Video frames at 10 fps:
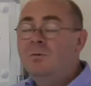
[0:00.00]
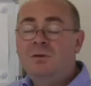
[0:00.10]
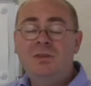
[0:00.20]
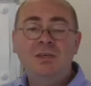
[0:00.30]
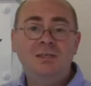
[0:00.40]

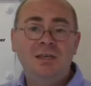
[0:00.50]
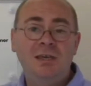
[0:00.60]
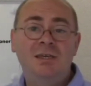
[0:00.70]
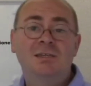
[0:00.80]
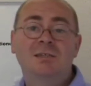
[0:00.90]
With these
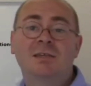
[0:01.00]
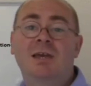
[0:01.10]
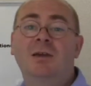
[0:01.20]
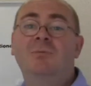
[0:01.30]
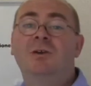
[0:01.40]
days,
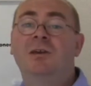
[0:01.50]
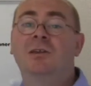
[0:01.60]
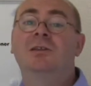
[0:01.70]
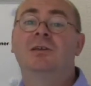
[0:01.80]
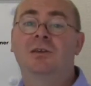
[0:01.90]
again we
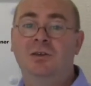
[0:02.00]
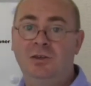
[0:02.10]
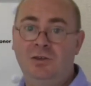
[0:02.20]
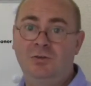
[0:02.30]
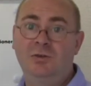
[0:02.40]
can
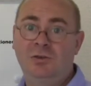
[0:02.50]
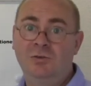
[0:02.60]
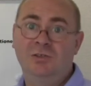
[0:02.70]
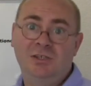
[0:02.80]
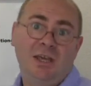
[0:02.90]

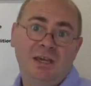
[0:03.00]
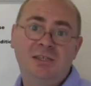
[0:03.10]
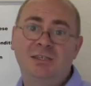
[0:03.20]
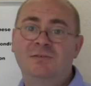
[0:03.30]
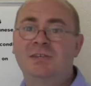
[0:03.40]
use a
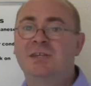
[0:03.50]
negative